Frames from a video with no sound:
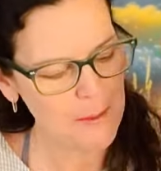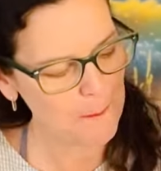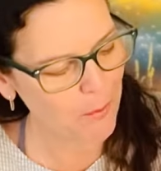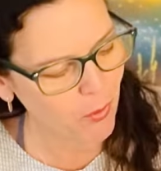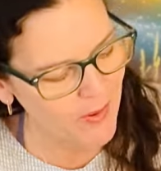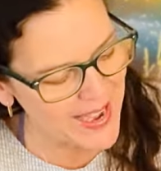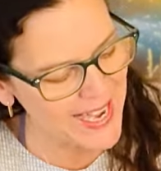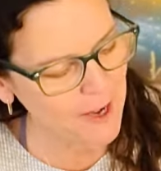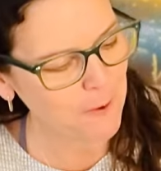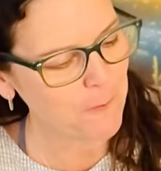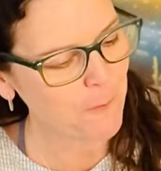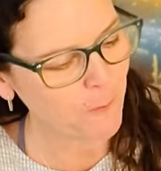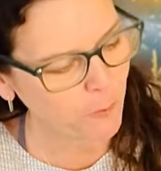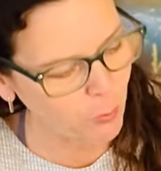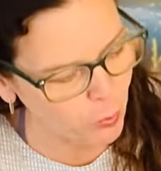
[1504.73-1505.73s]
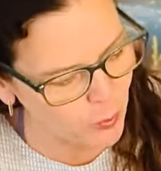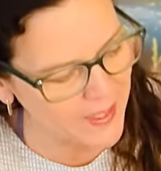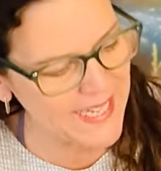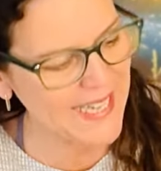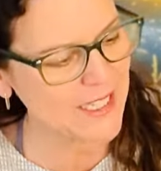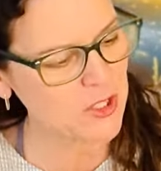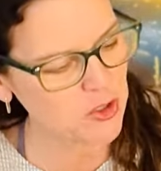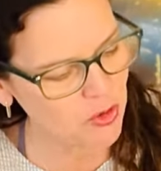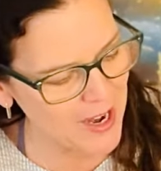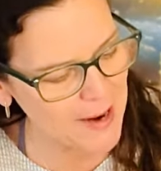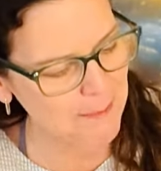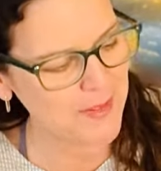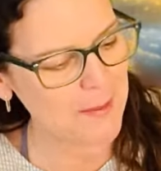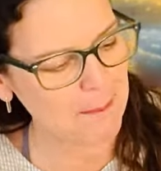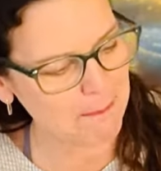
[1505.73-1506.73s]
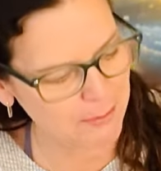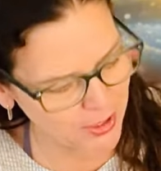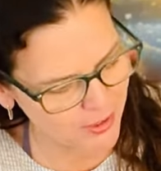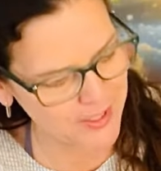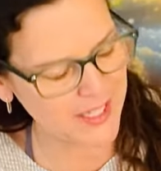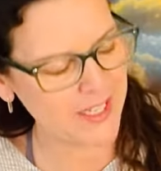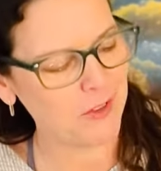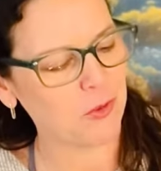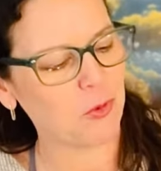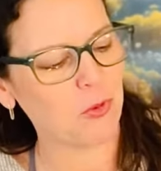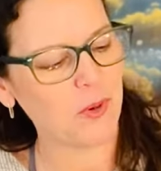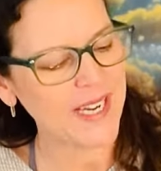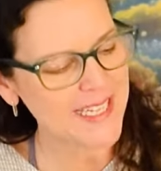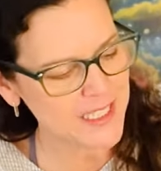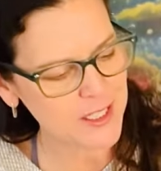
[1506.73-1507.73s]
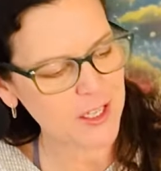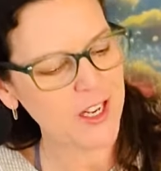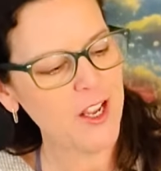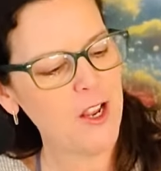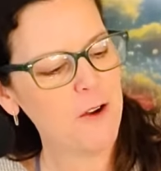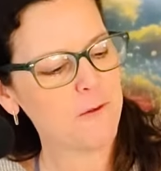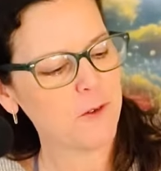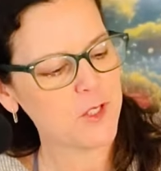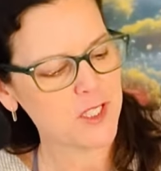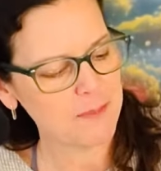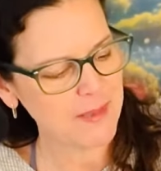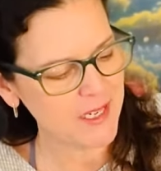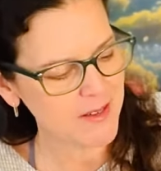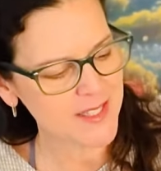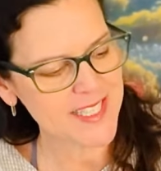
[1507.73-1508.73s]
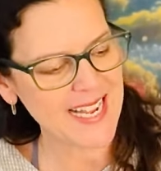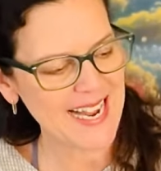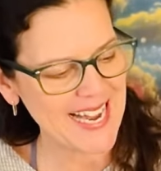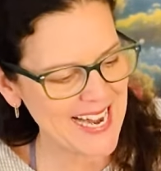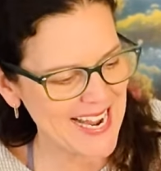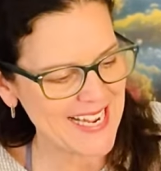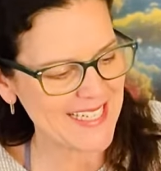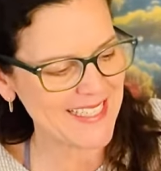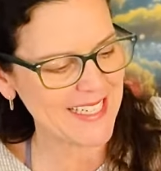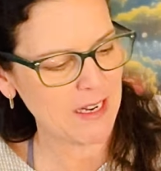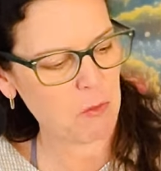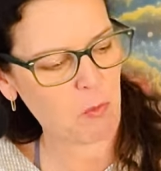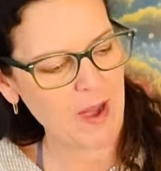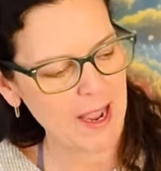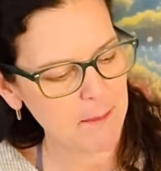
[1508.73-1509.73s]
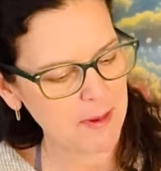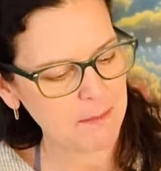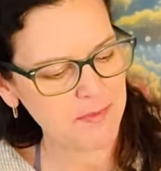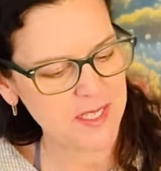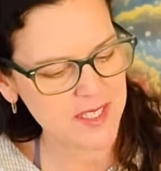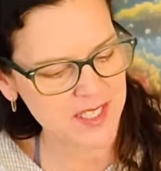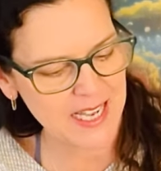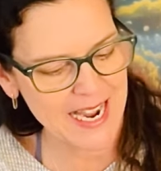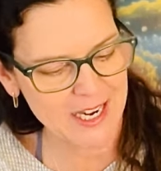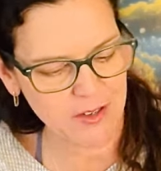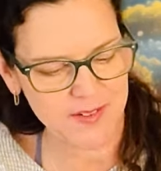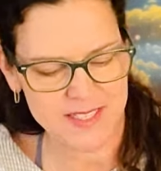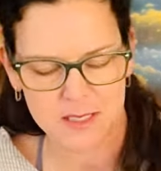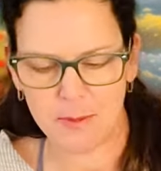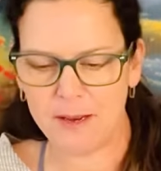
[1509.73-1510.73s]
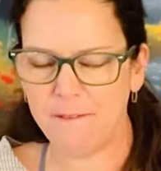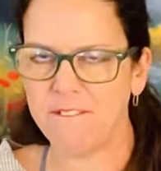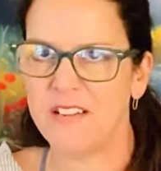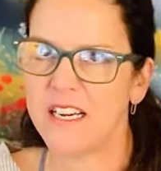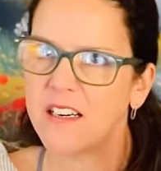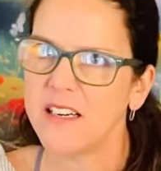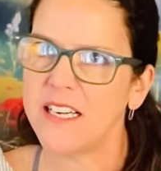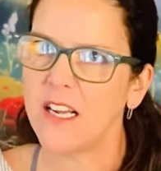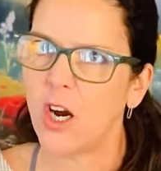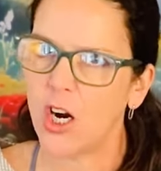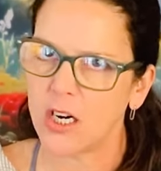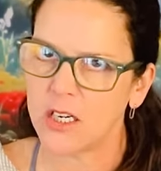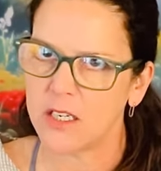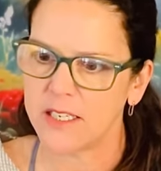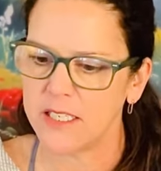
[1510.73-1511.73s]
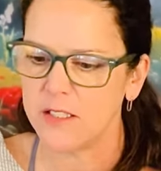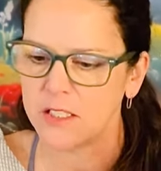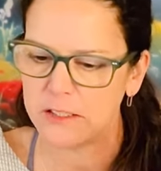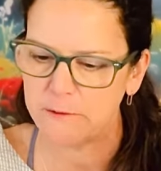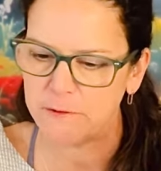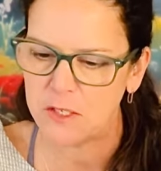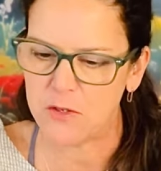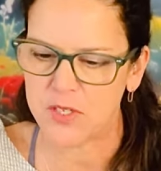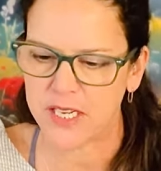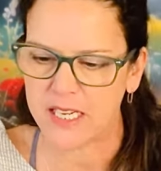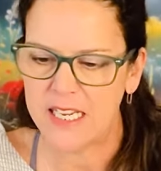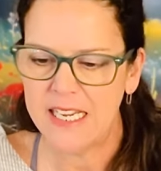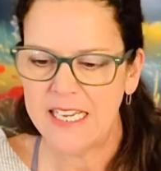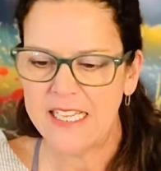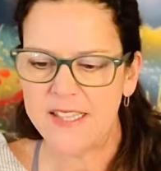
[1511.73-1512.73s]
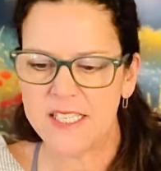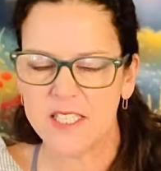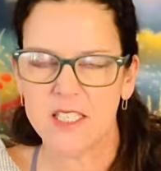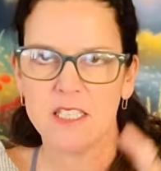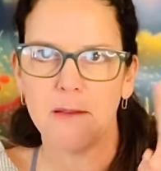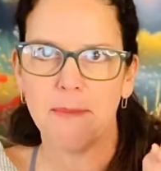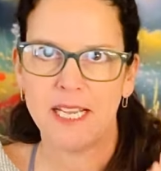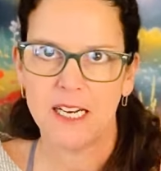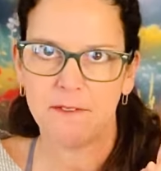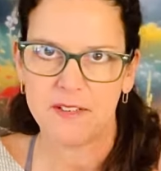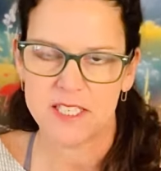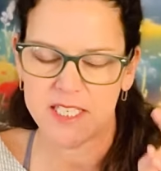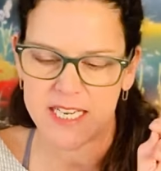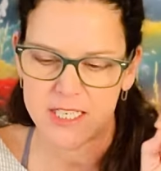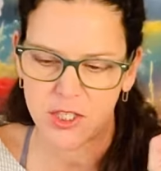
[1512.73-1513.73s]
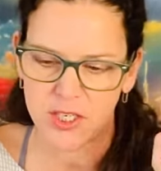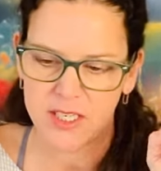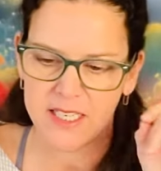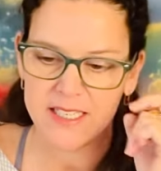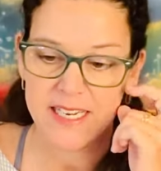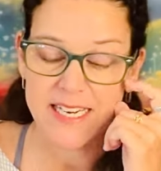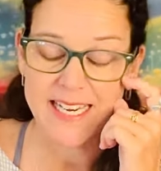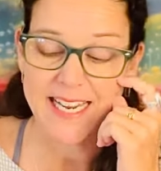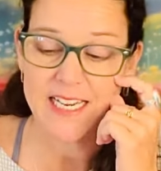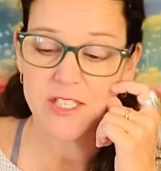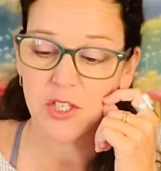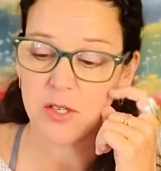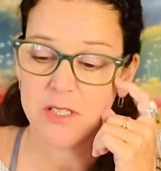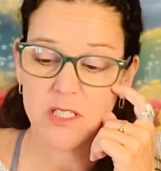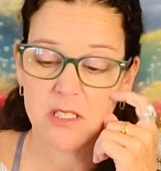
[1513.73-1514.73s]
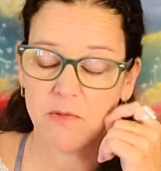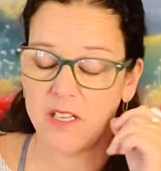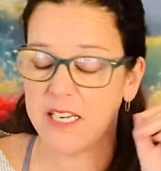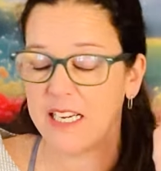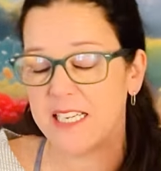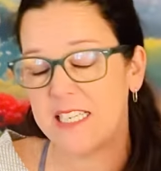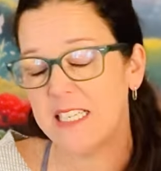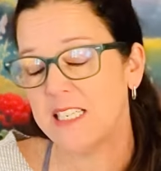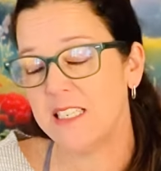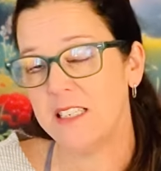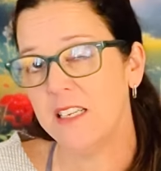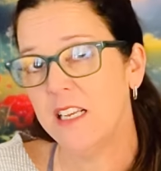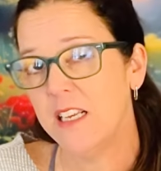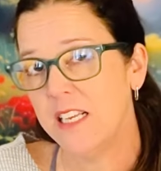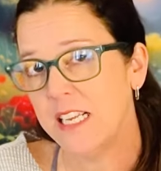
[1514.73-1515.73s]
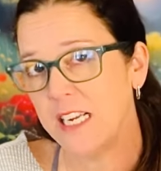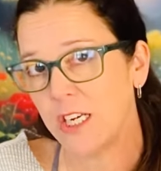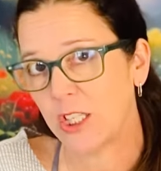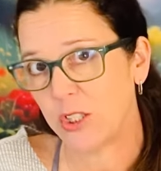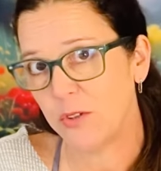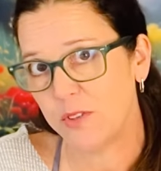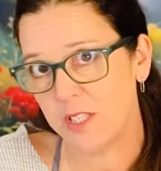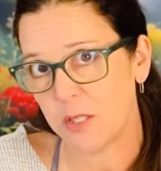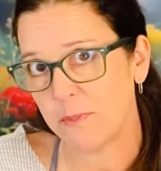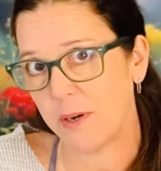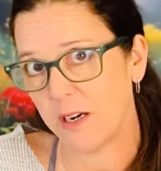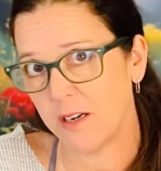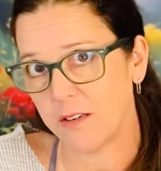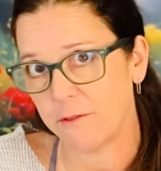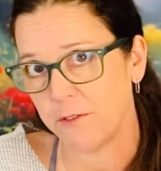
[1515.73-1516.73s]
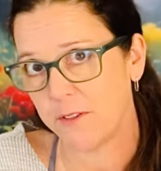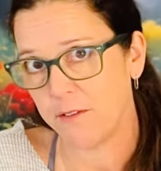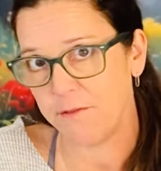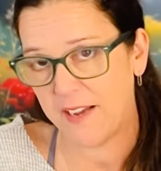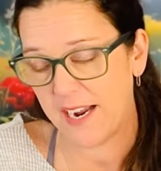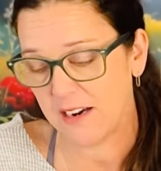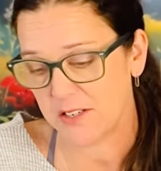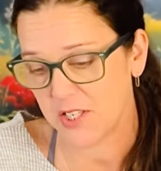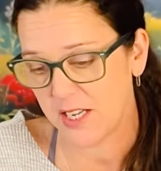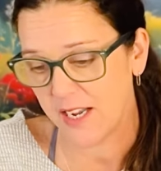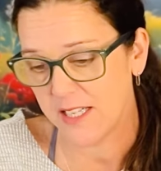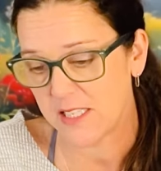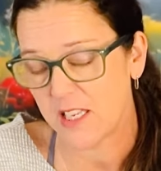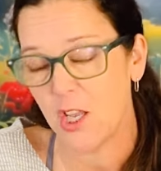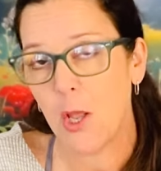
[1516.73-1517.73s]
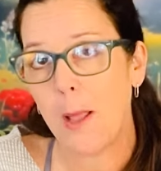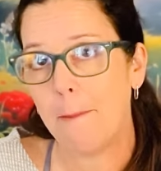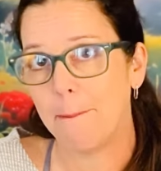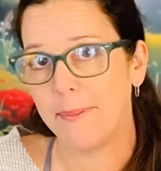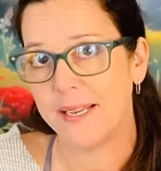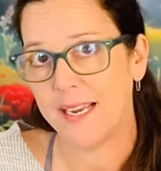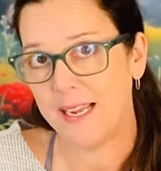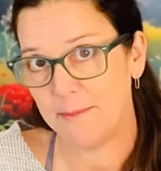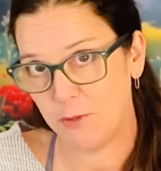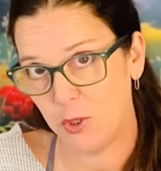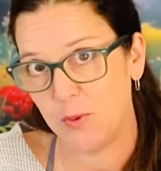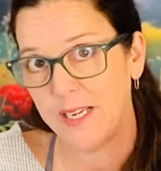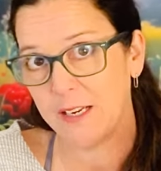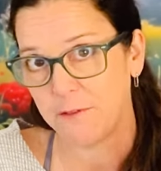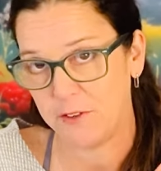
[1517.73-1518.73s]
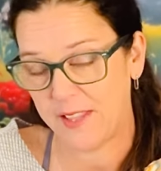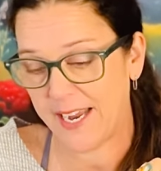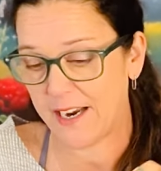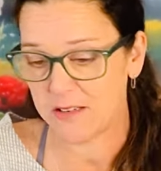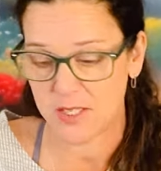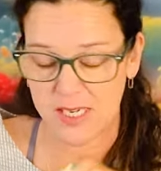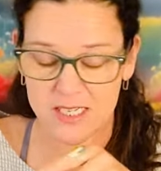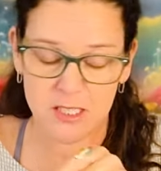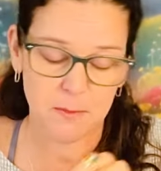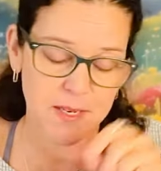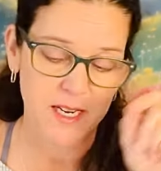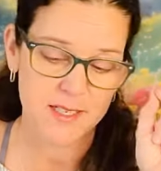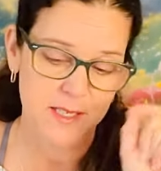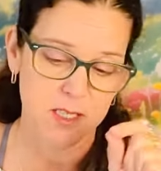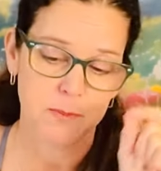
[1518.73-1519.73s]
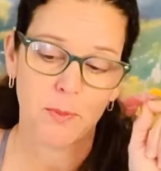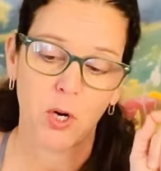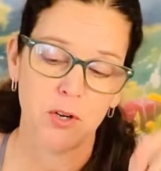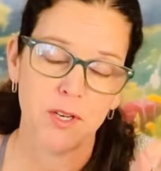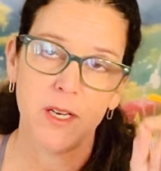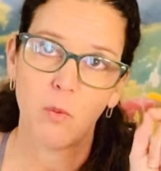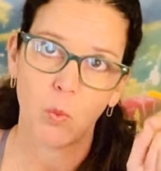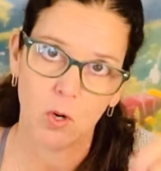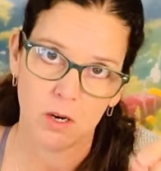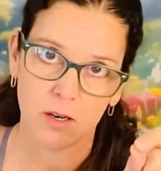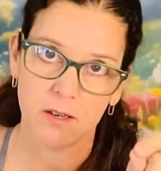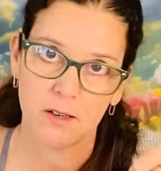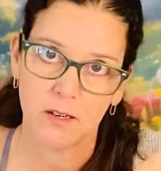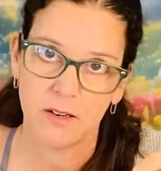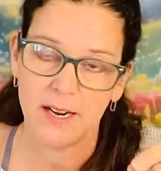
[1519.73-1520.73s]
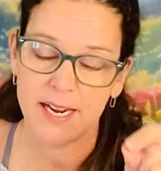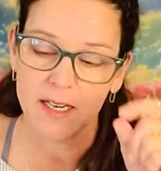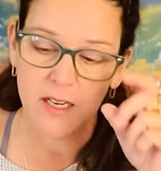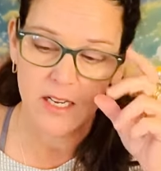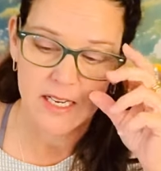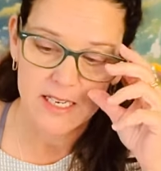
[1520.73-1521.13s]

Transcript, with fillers: Break free, drop the burden, reach for spirit's hand, wrap up the cycle that's been very hard and confusing. This is a manifestation en- enhancer. It's funny, I didn't include this part for the fire signs, but I'm doing it for the air signs because it's pertinent work, all right?